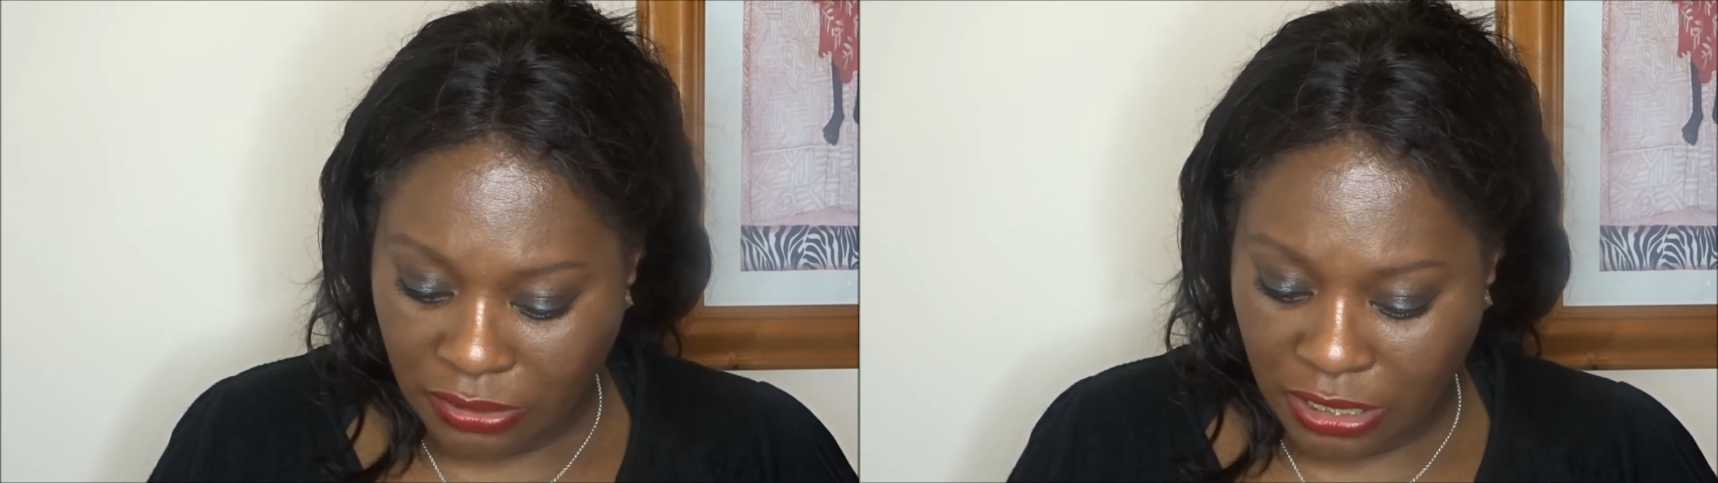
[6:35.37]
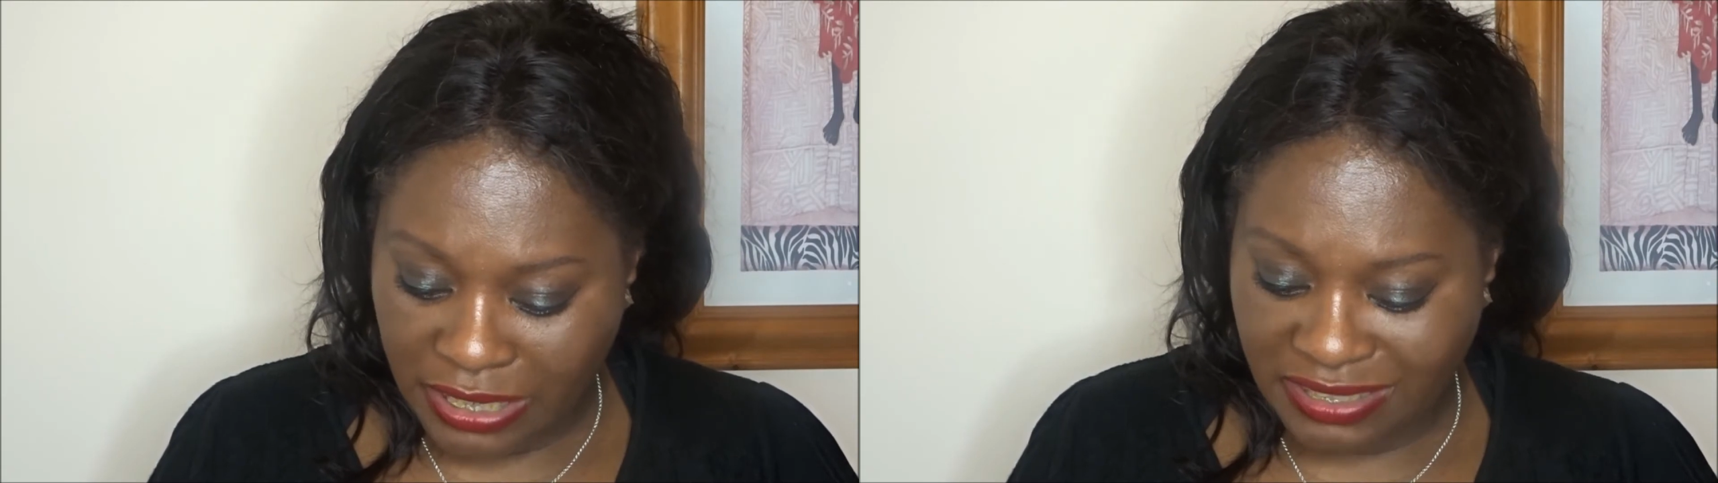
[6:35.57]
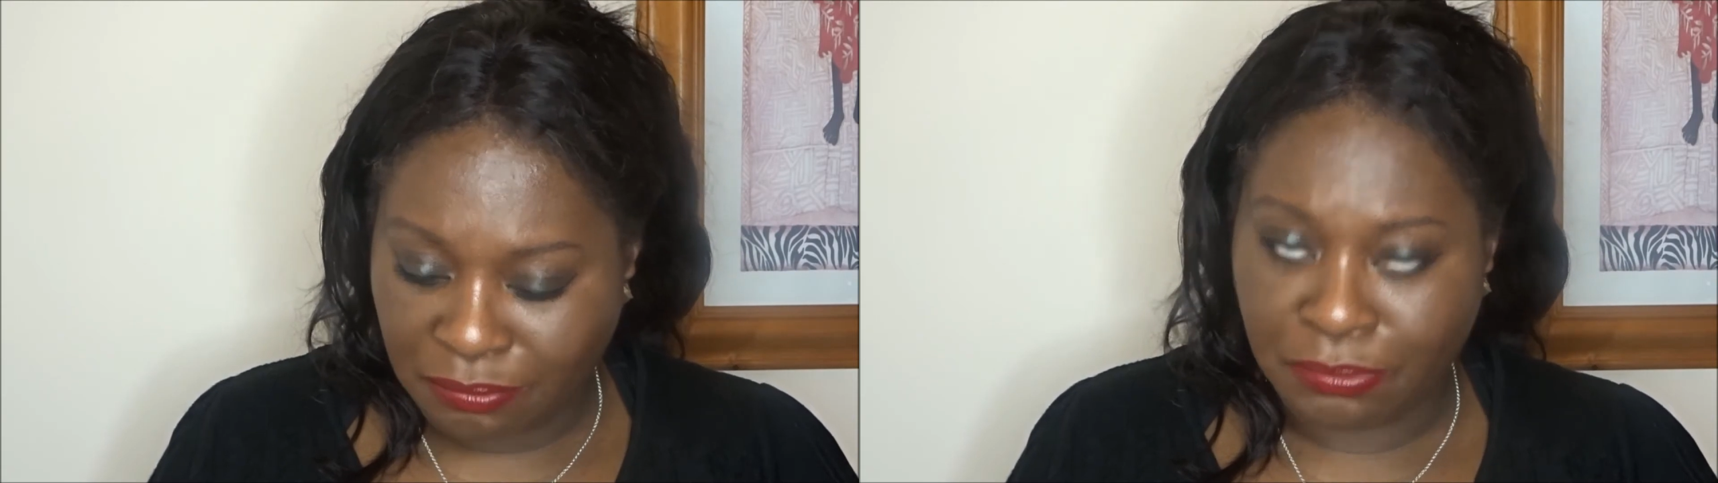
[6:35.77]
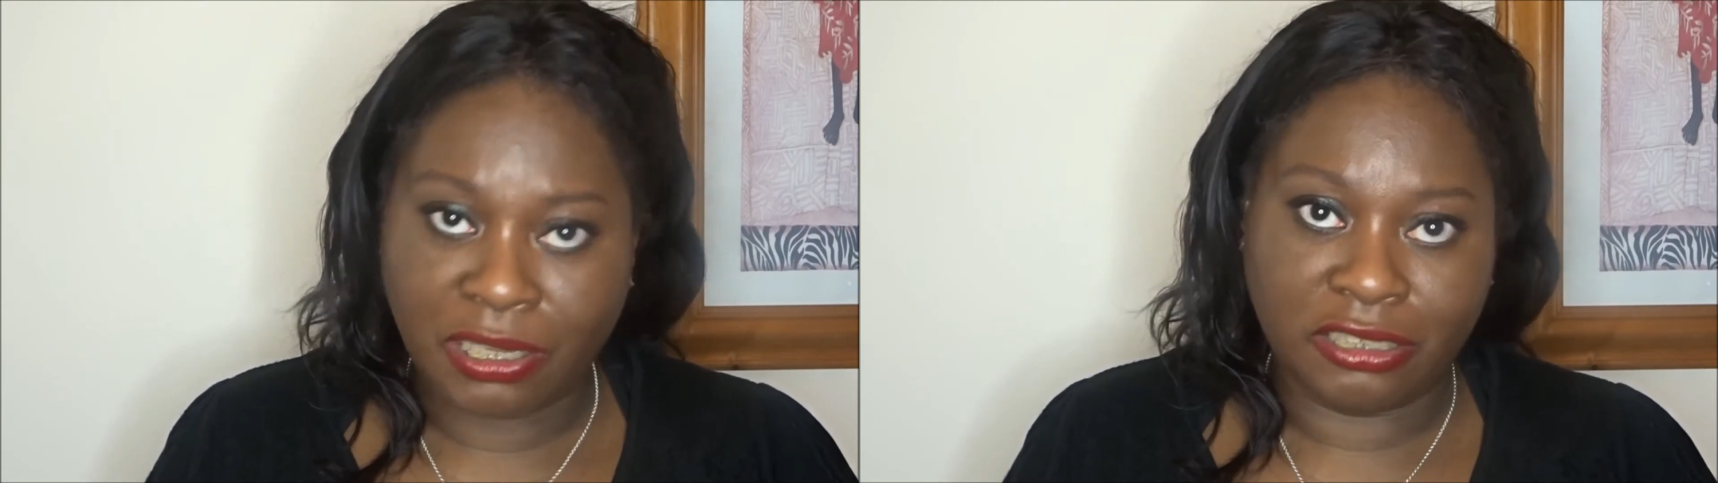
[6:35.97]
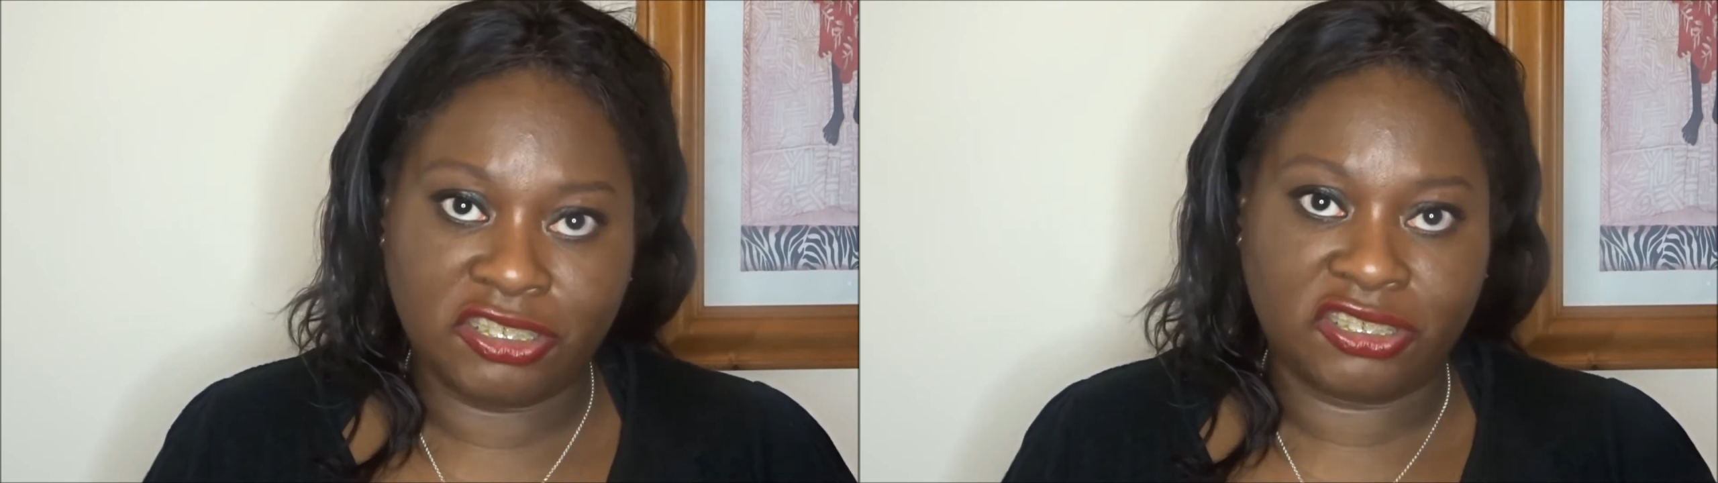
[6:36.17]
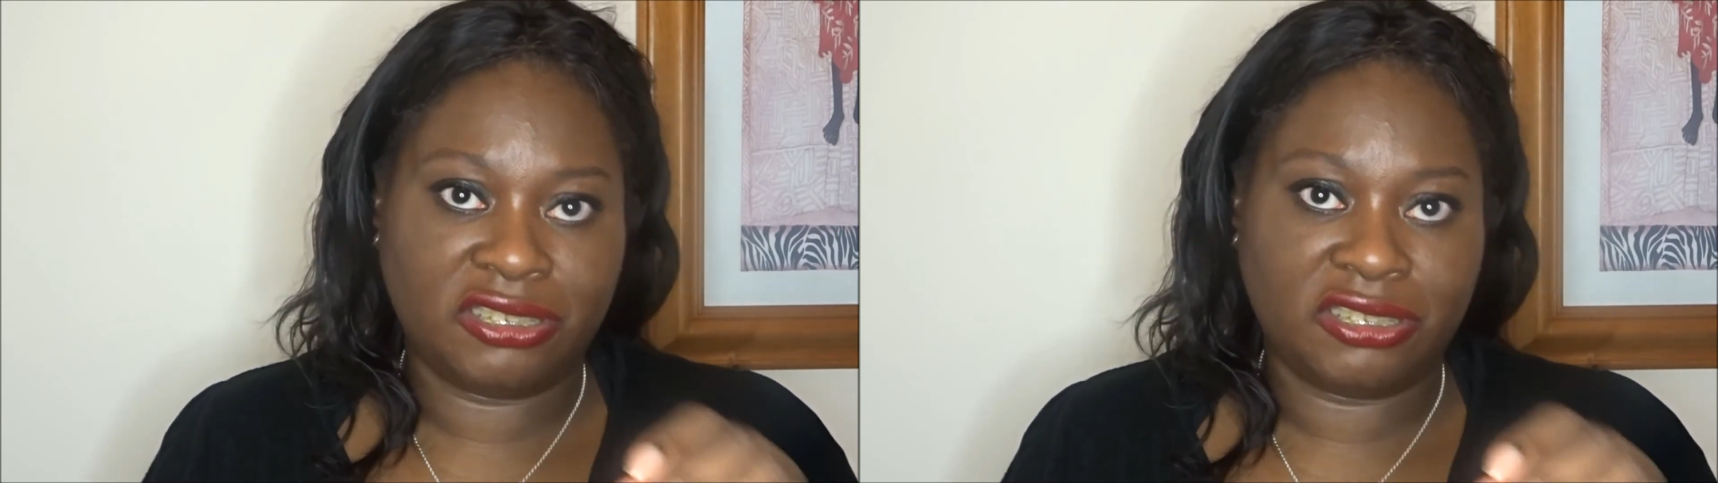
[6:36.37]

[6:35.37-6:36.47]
and it's a blush.